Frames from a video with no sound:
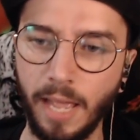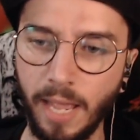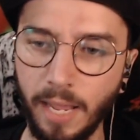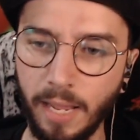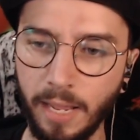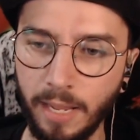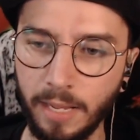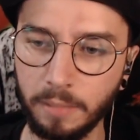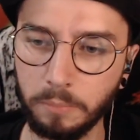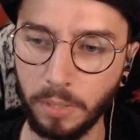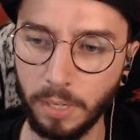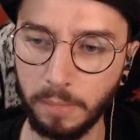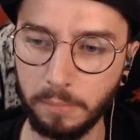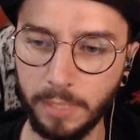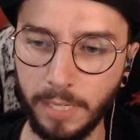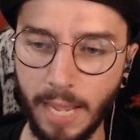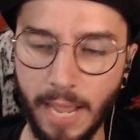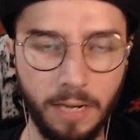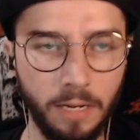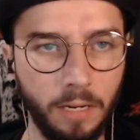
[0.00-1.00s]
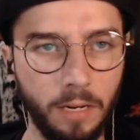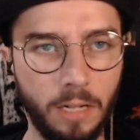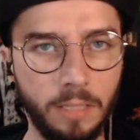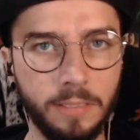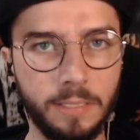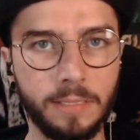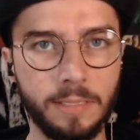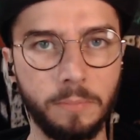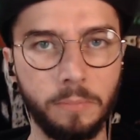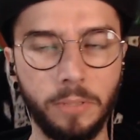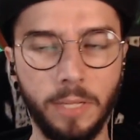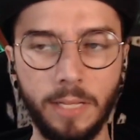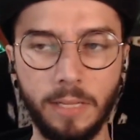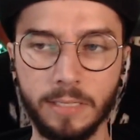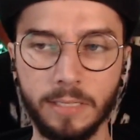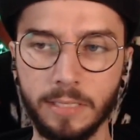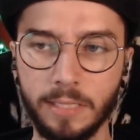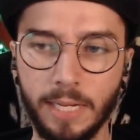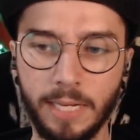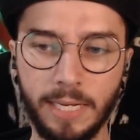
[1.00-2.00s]
and probably added on to some
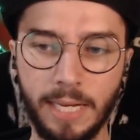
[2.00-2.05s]
playlists.